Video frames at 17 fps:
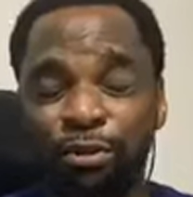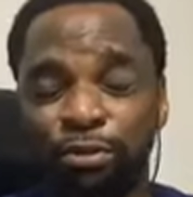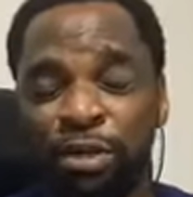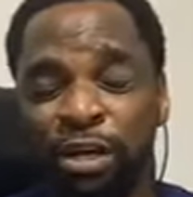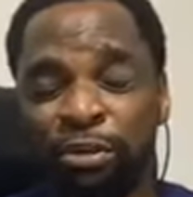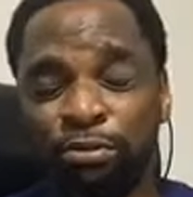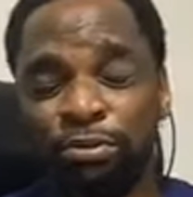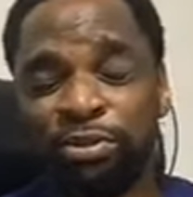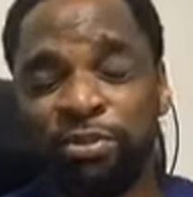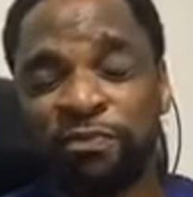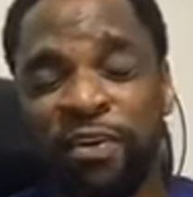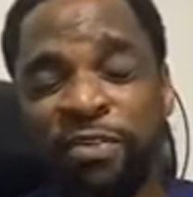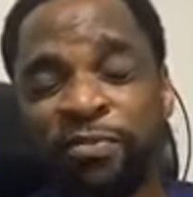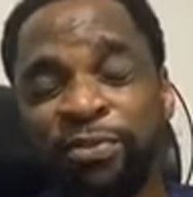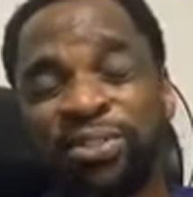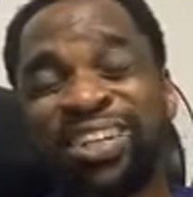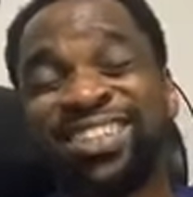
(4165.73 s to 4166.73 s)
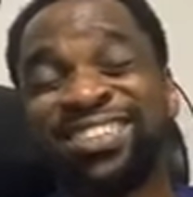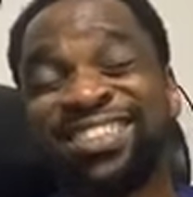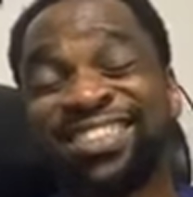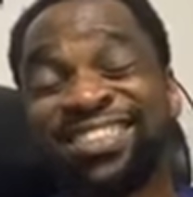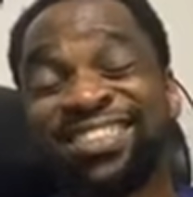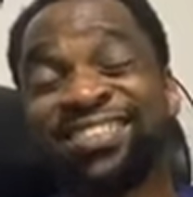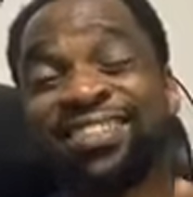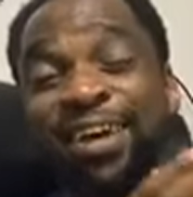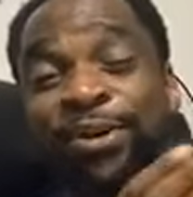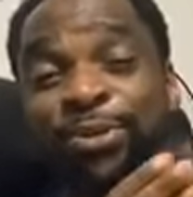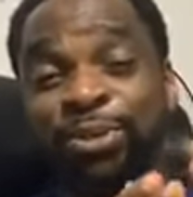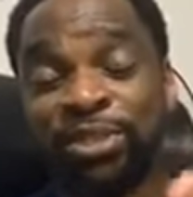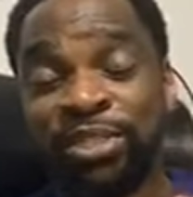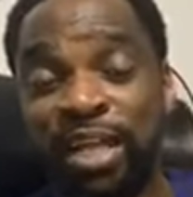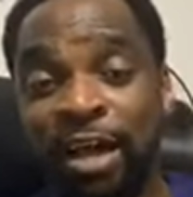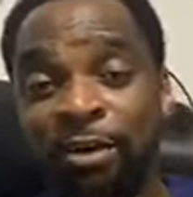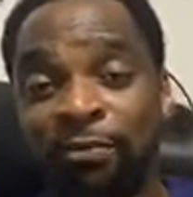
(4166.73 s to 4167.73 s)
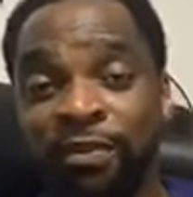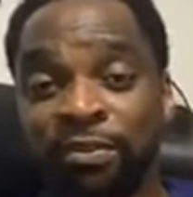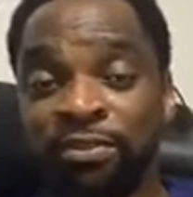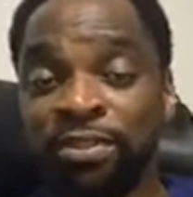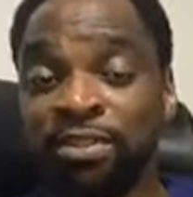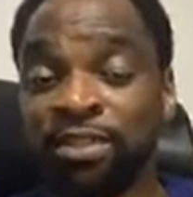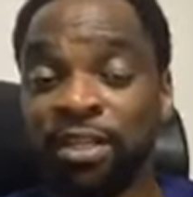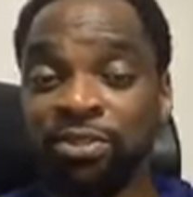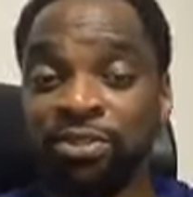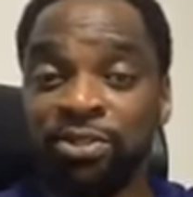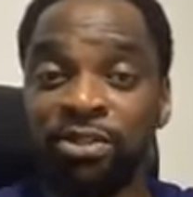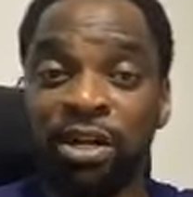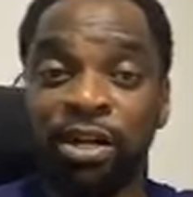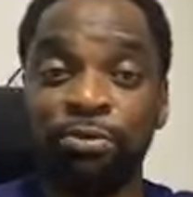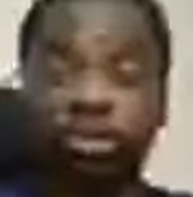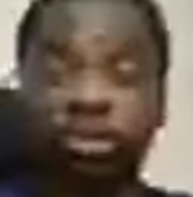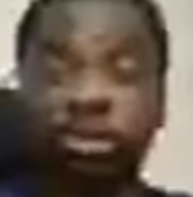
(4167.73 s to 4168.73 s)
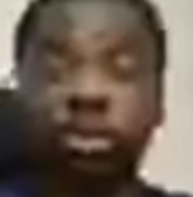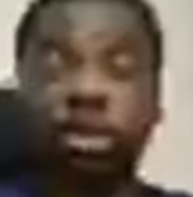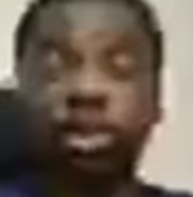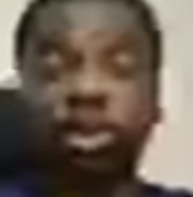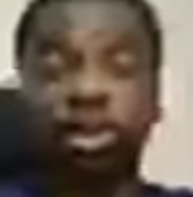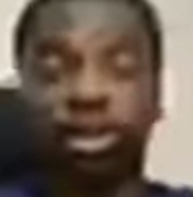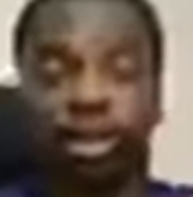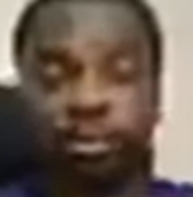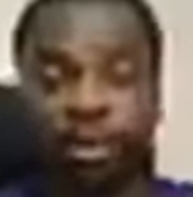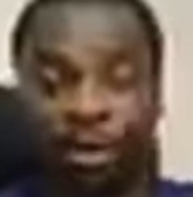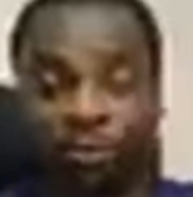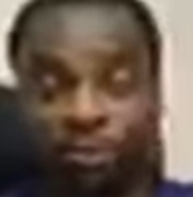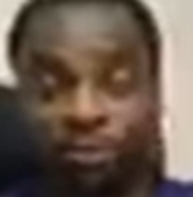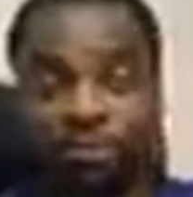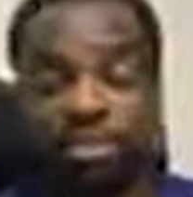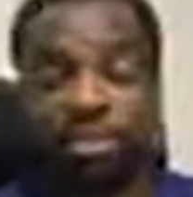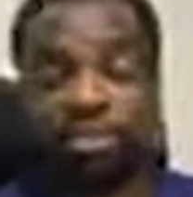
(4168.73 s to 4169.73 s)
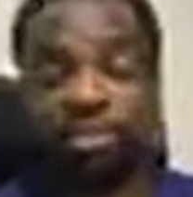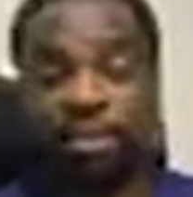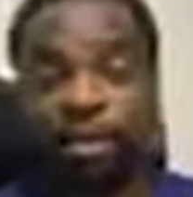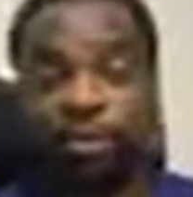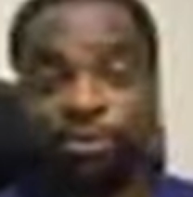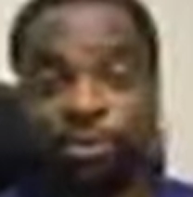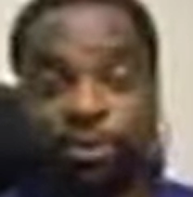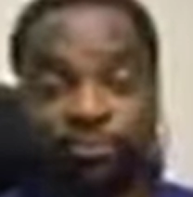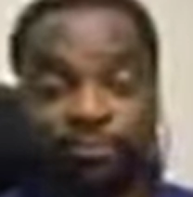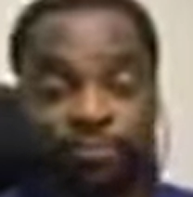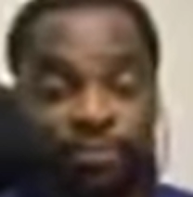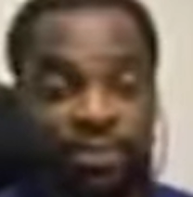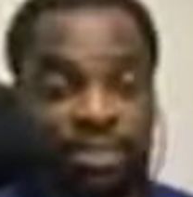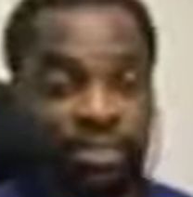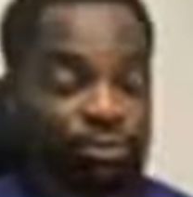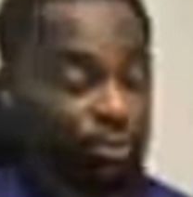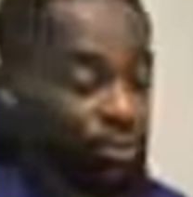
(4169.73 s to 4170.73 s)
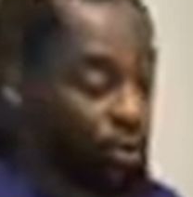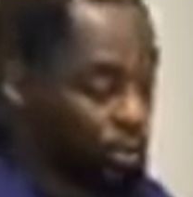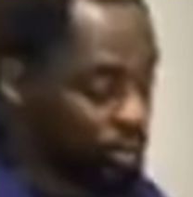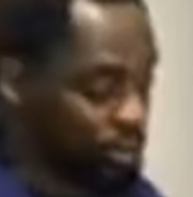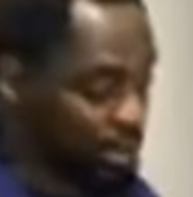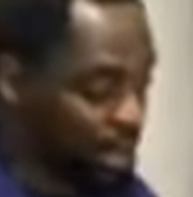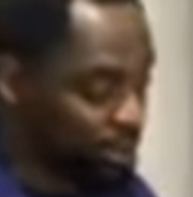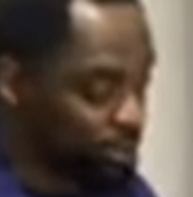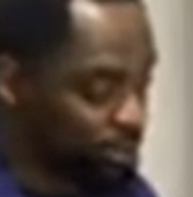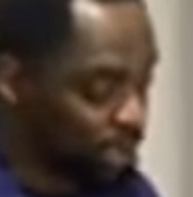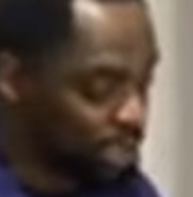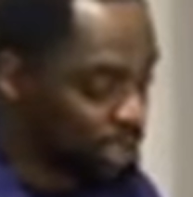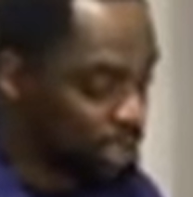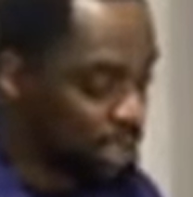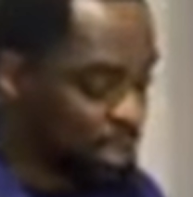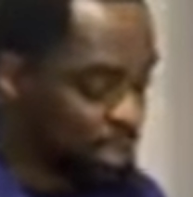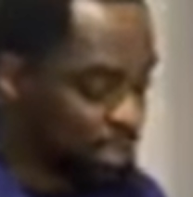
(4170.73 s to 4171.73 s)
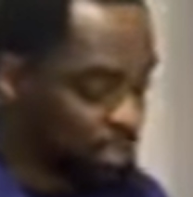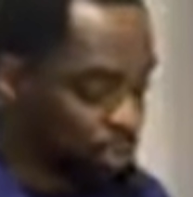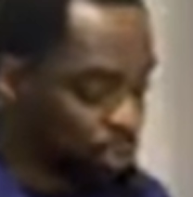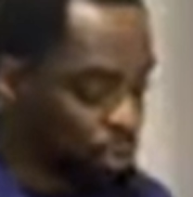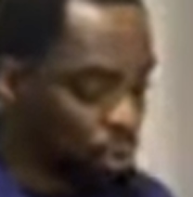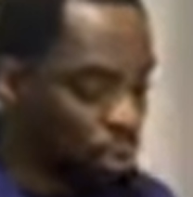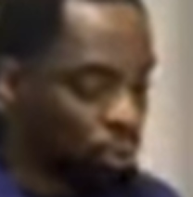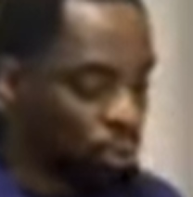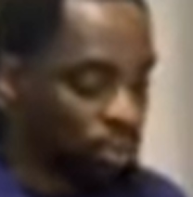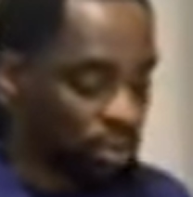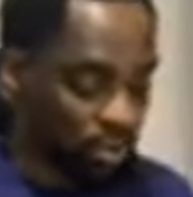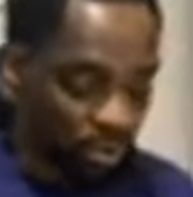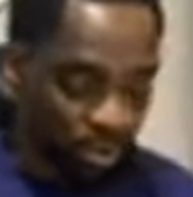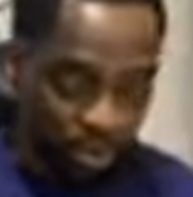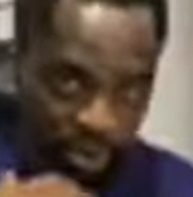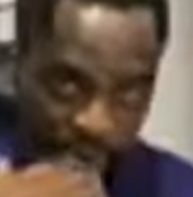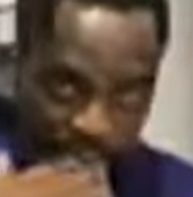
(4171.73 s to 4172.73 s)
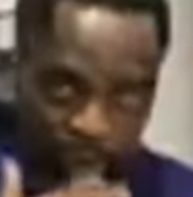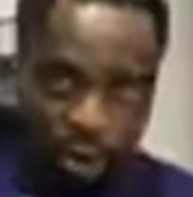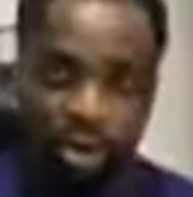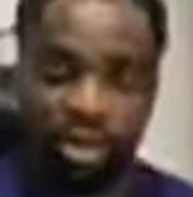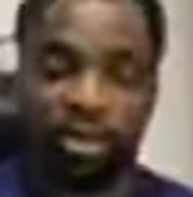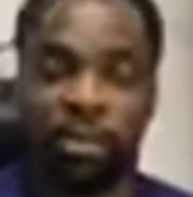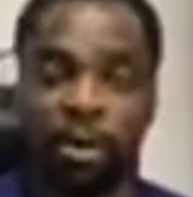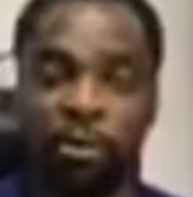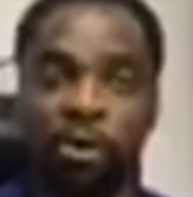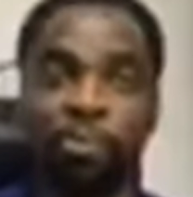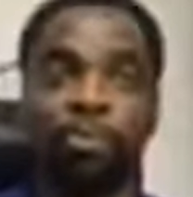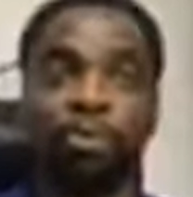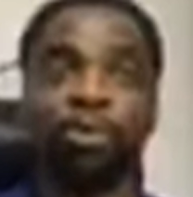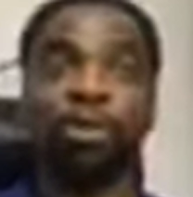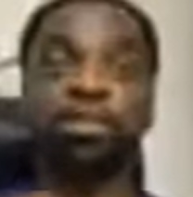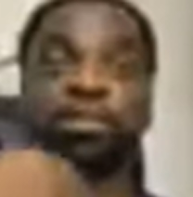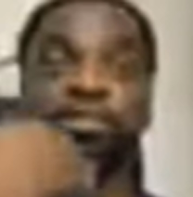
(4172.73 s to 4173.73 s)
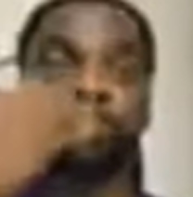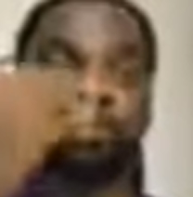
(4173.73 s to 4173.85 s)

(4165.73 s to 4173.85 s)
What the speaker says: you are close to 560,000 now, 500,000 graduate, about 58,000 non-graduate. So the talk about 1 million